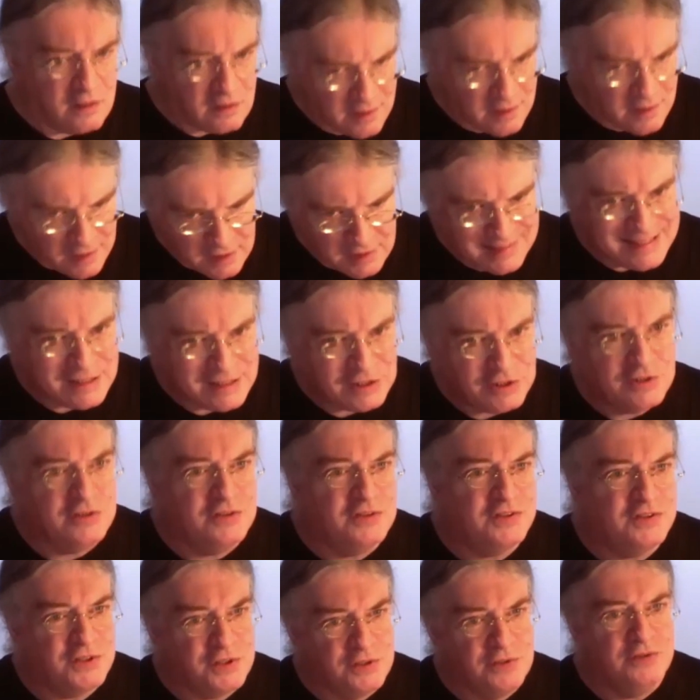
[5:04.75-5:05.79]
in addition
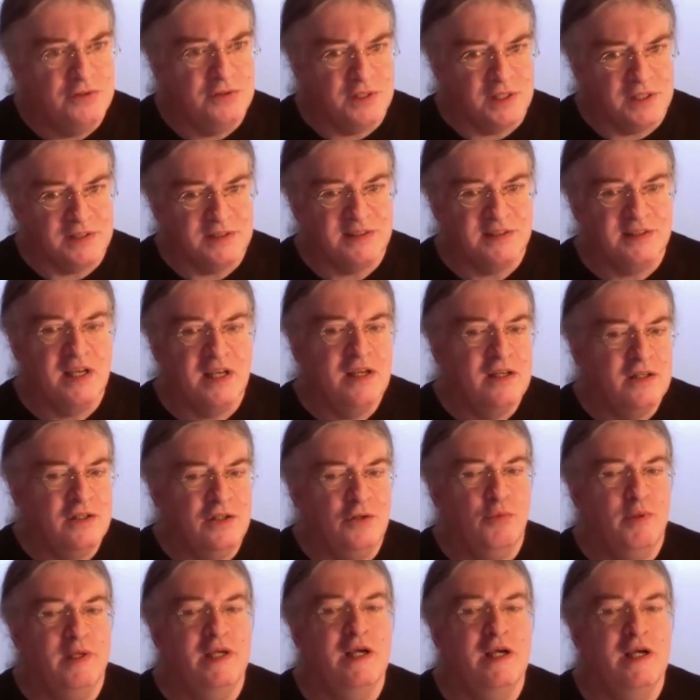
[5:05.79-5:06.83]
to this,
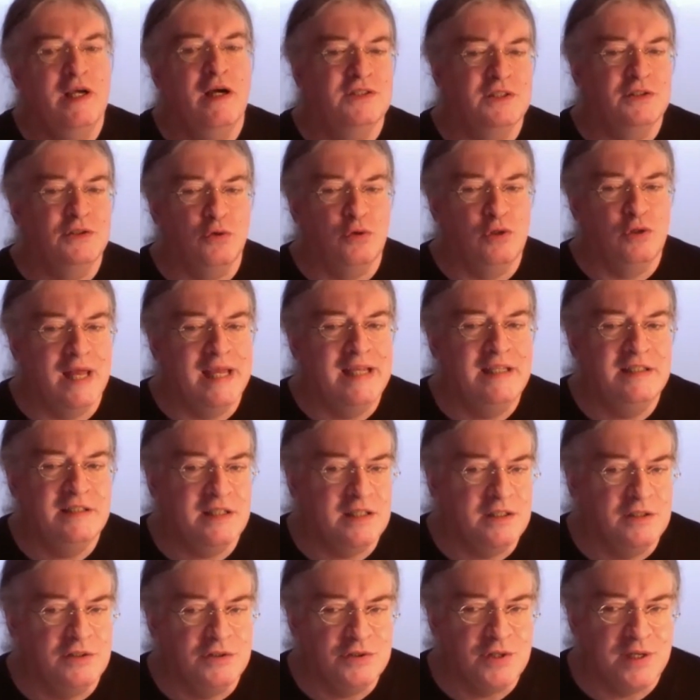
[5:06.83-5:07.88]
we can't ignore later
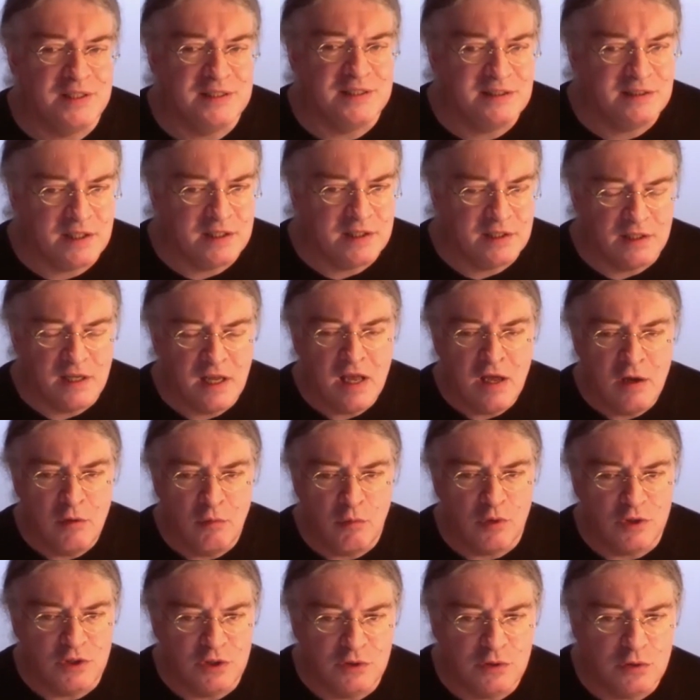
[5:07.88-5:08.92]
interest in
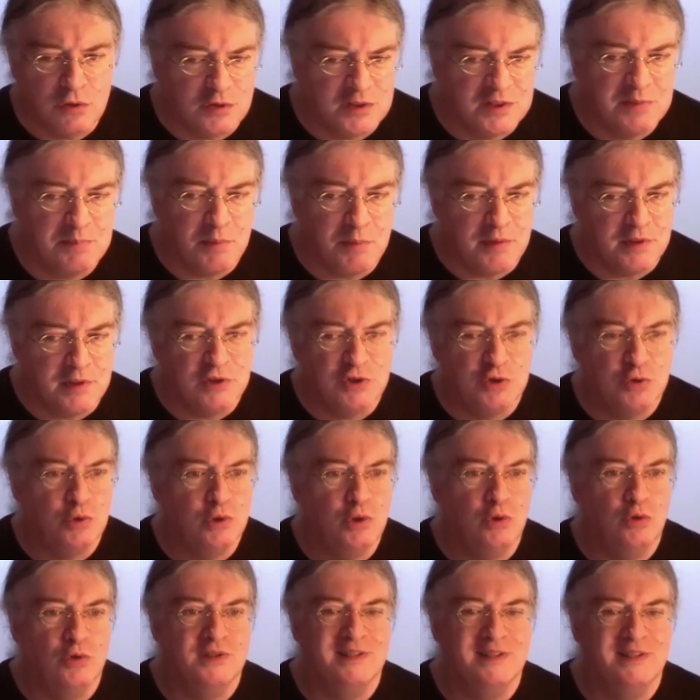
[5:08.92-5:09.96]
what you call
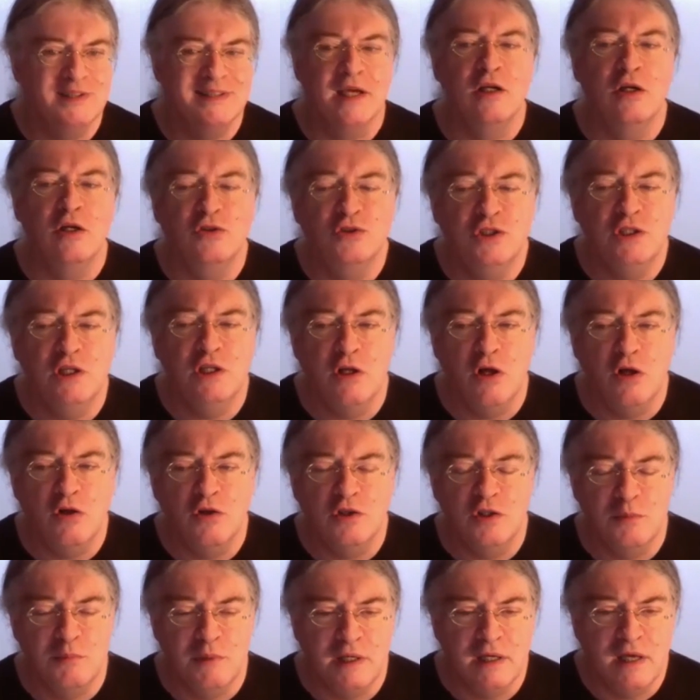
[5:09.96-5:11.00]
spiritual or psychological
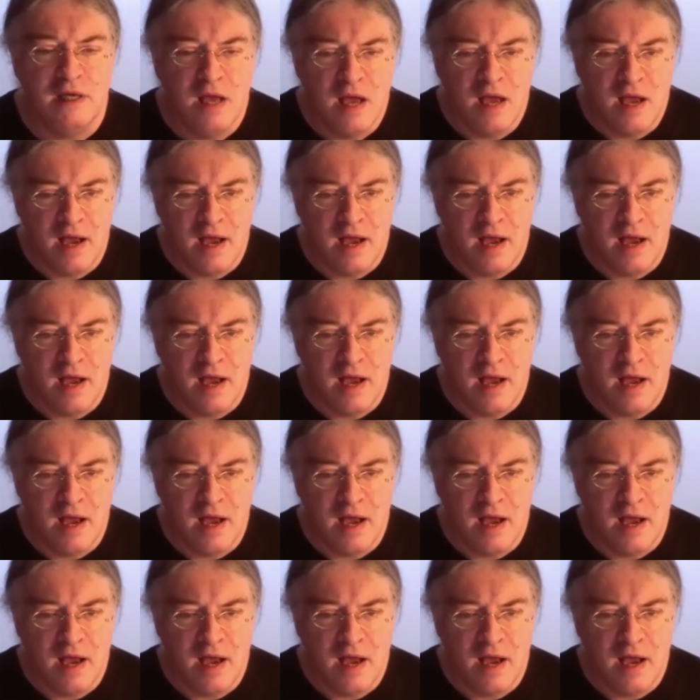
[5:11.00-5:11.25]
alchemy.